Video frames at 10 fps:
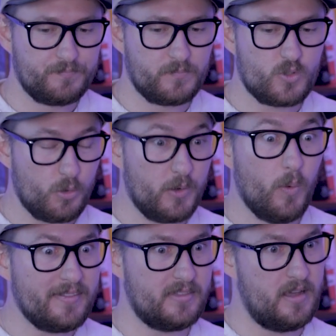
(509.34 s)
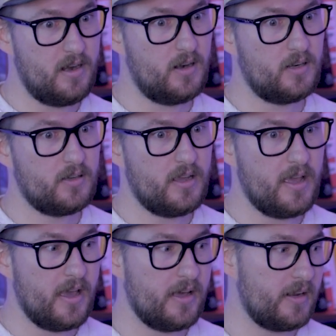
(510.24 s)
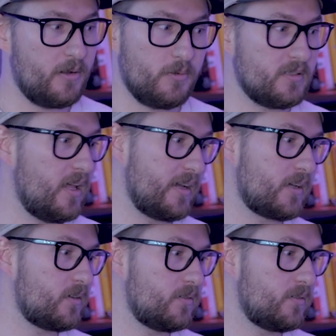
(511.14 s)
So we went there, and it was like